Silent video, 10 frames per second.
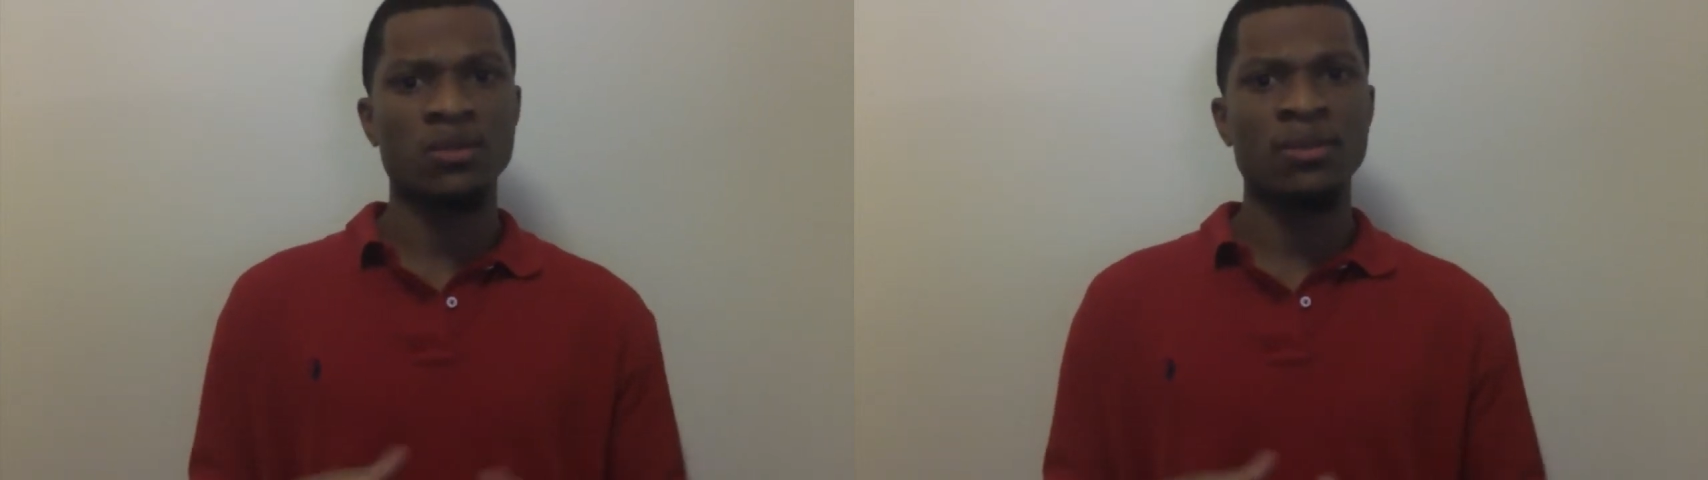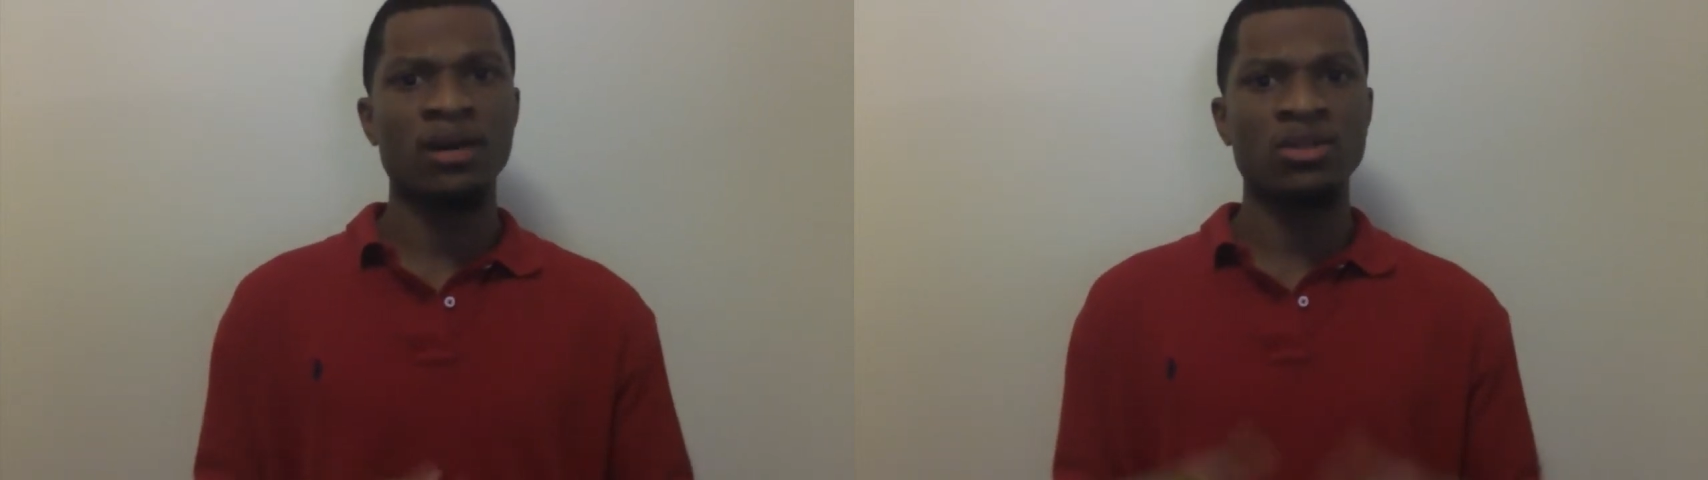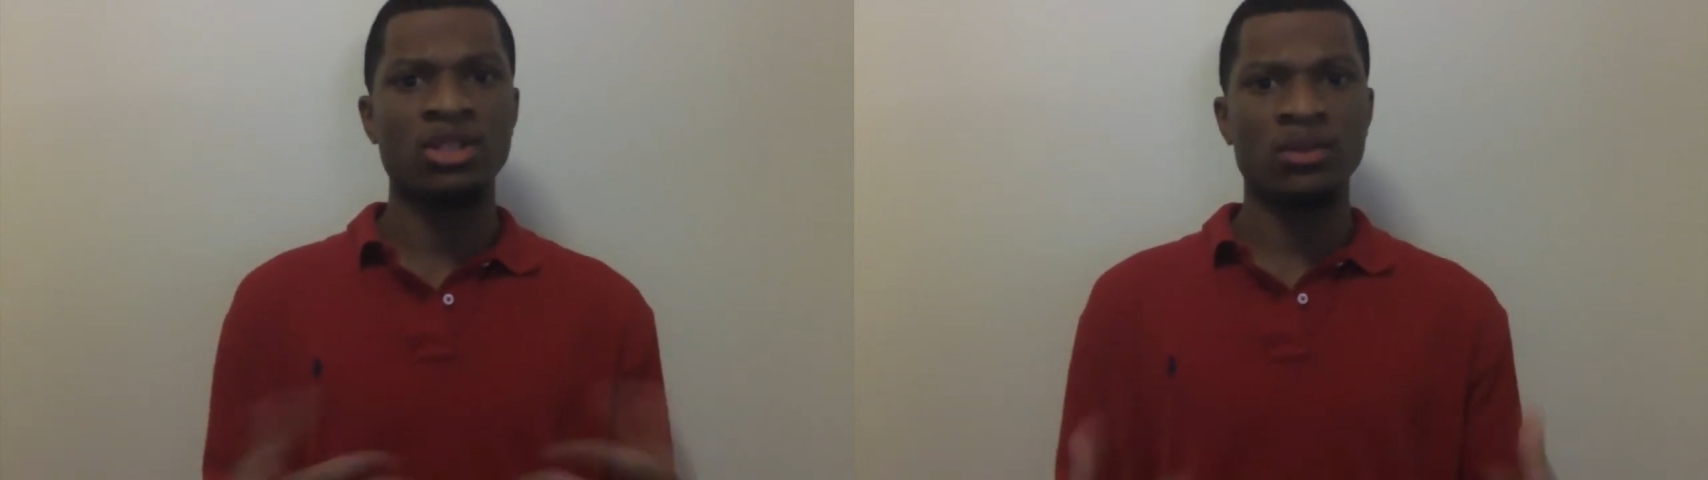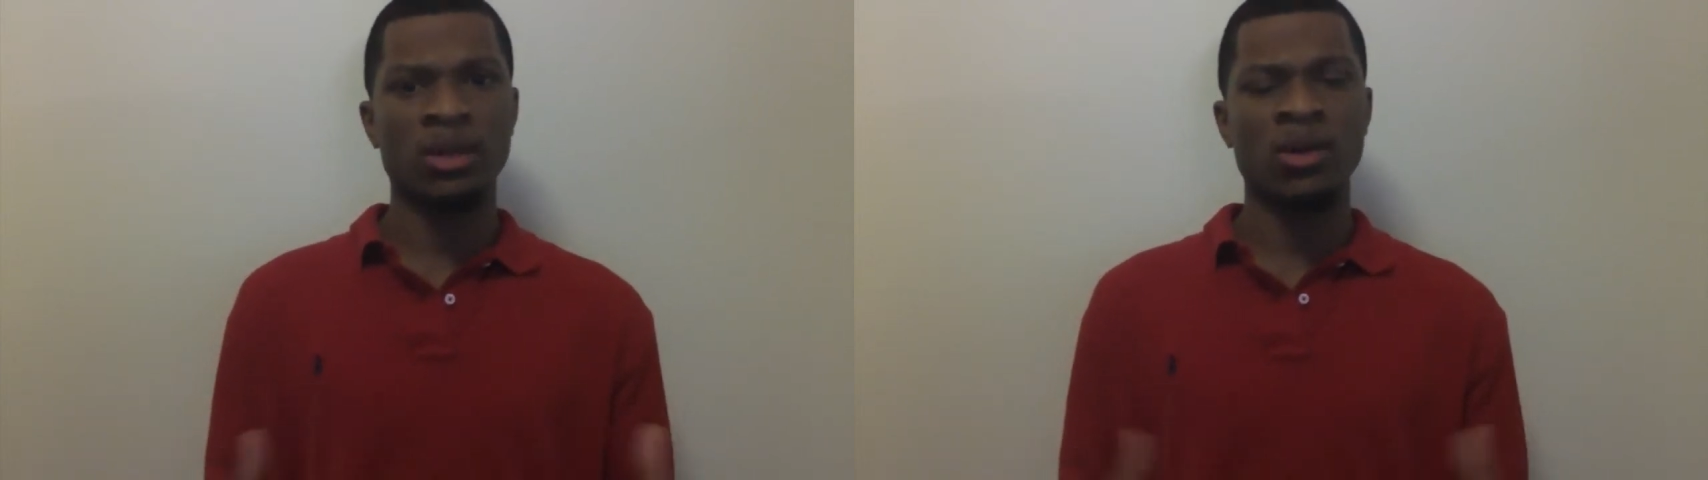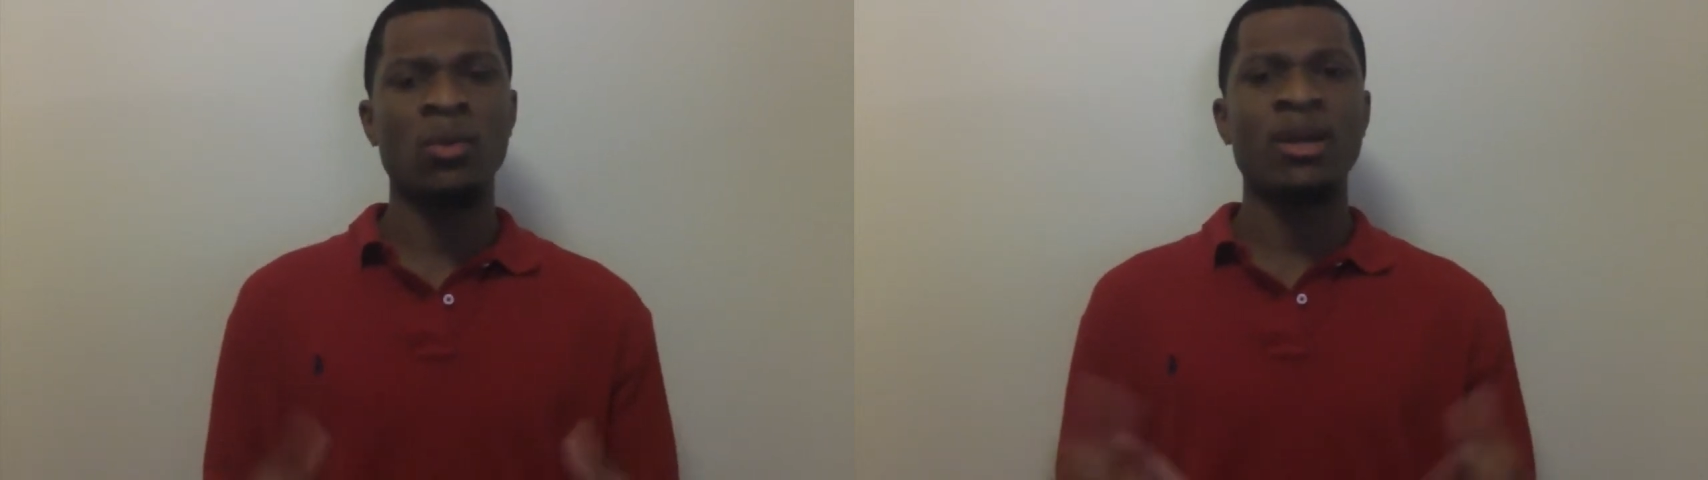about generally
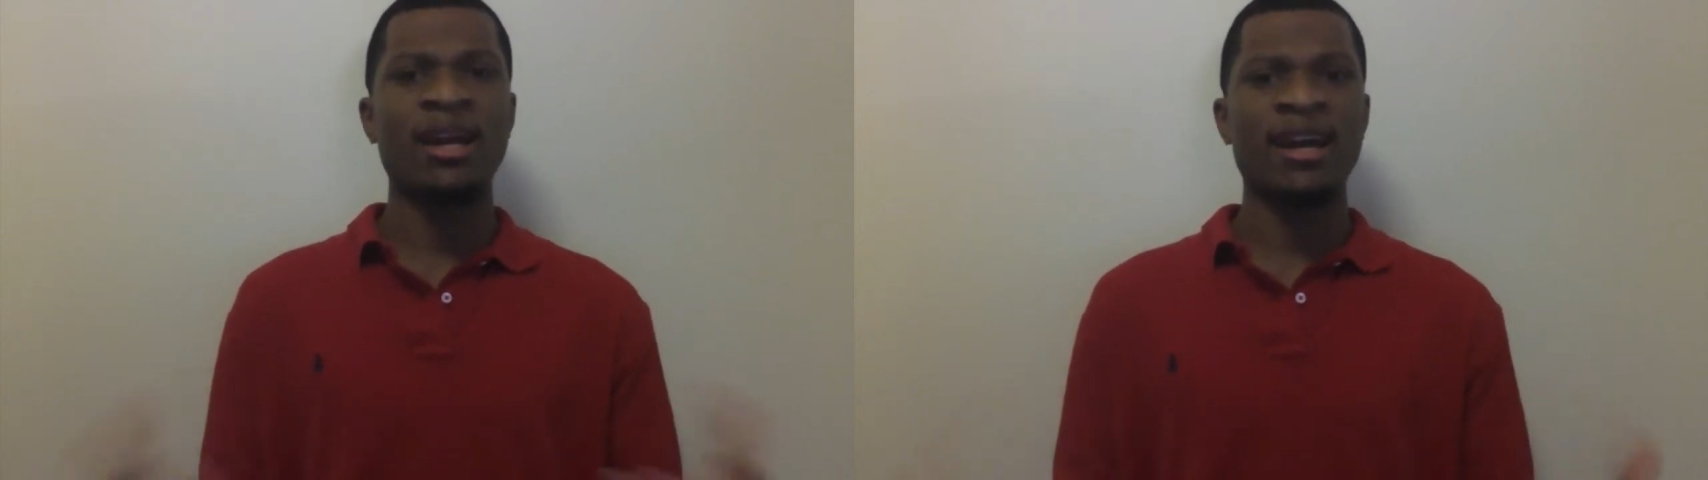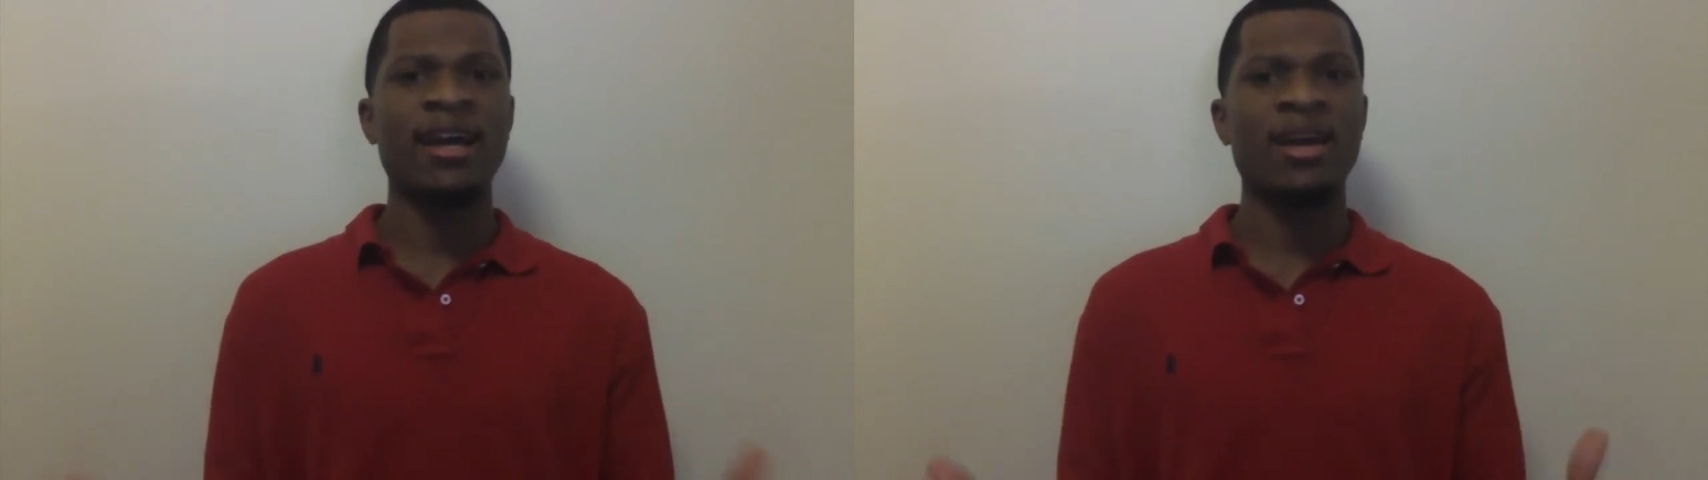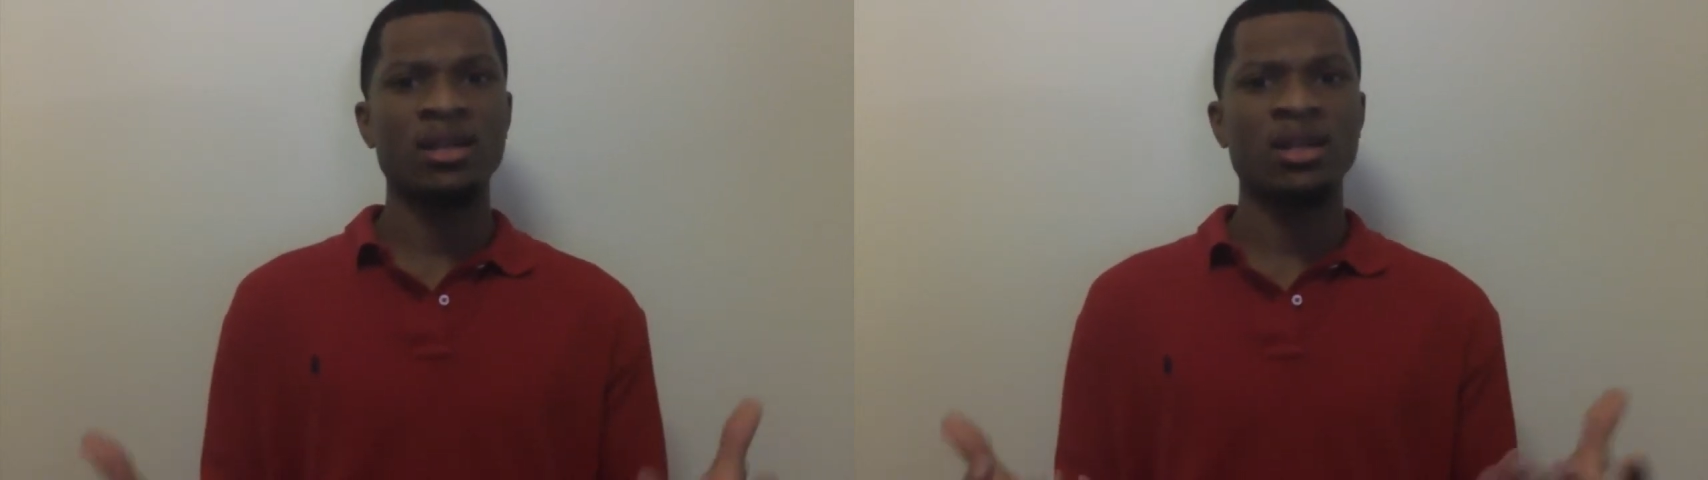and what I got out of